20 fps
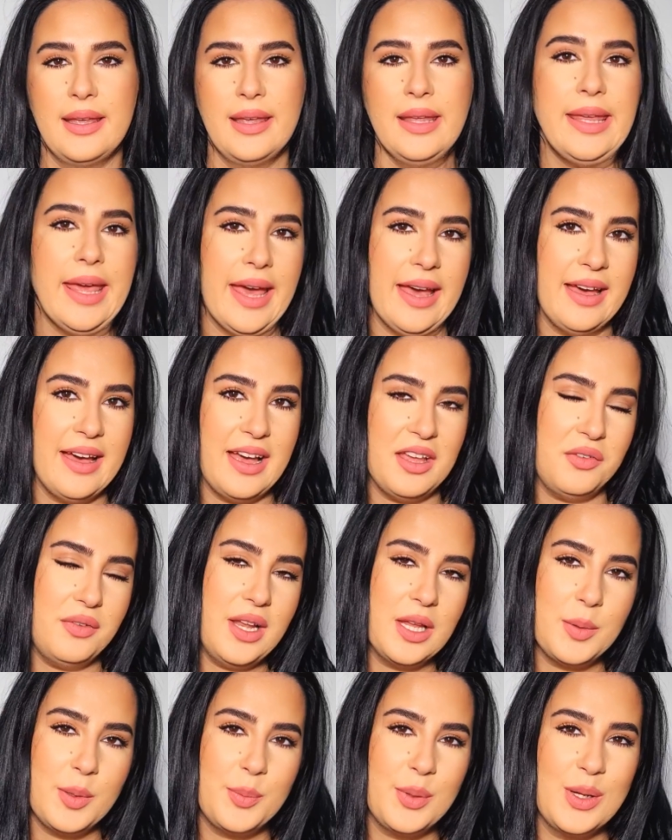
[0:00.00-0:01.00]
yeah, I
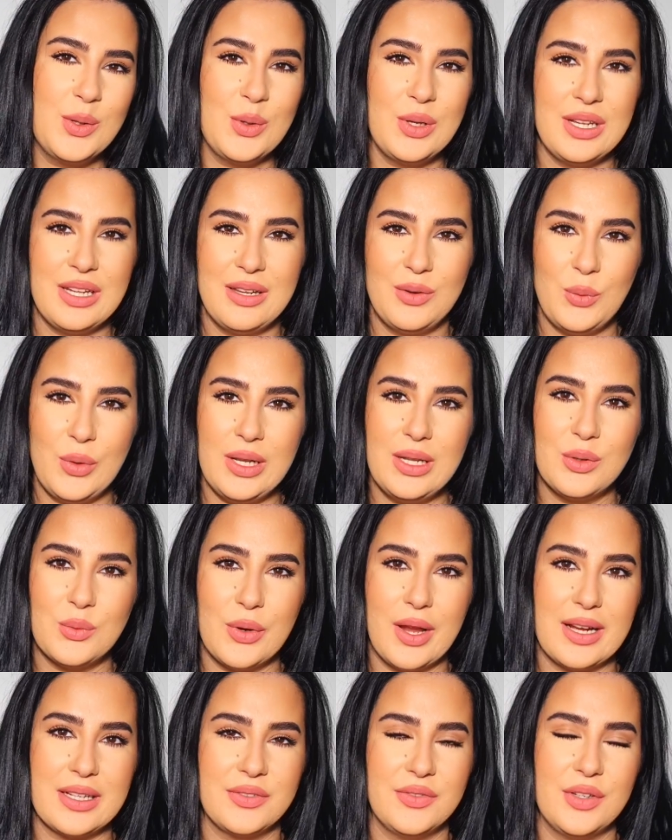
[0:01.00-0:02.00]
feel like people will
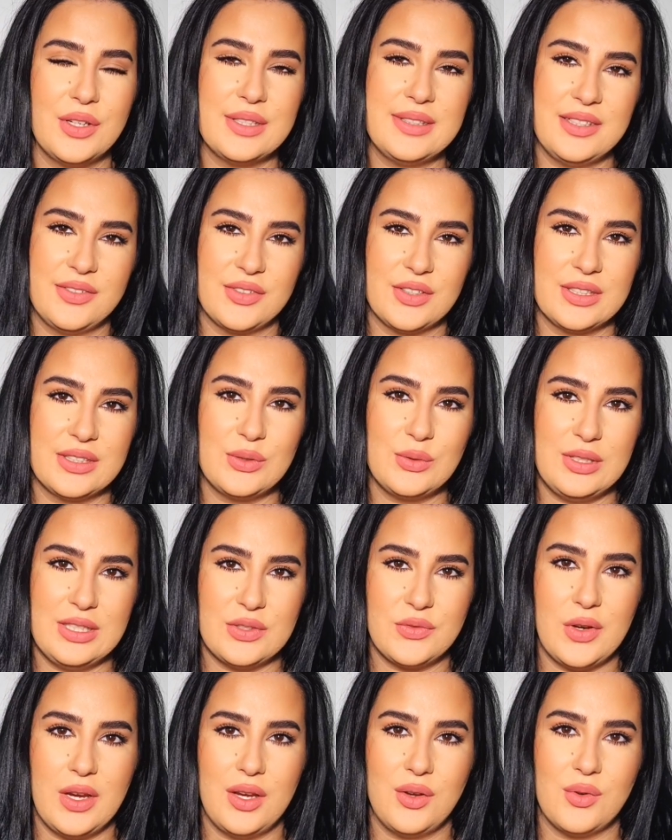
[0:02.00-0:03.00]
react very different to
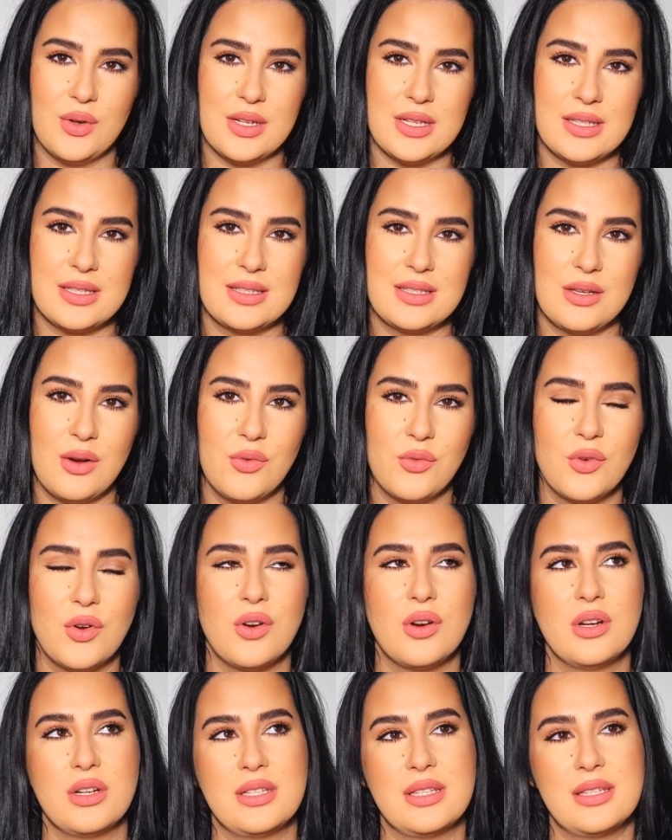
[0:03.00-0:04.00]
this fragrance. Of
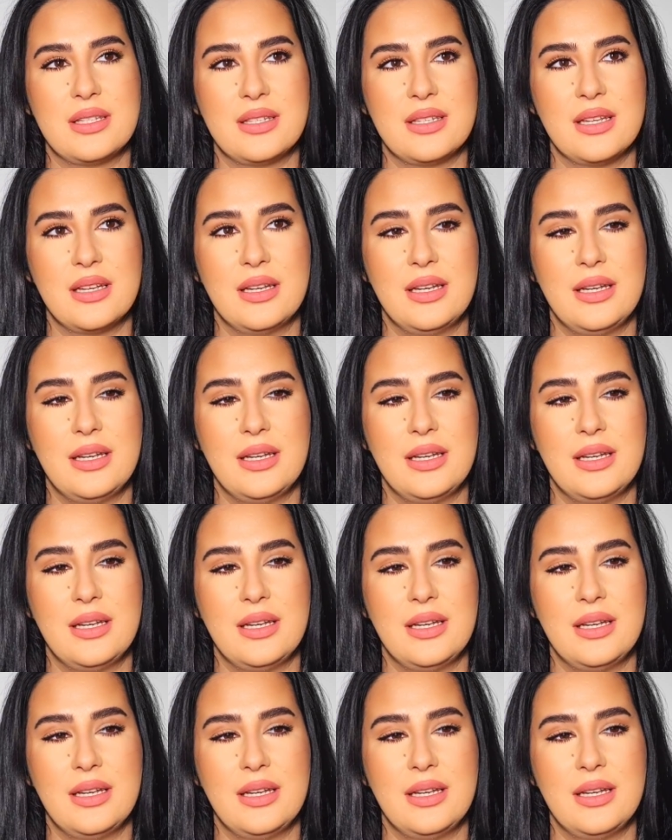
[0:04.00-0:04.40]
course,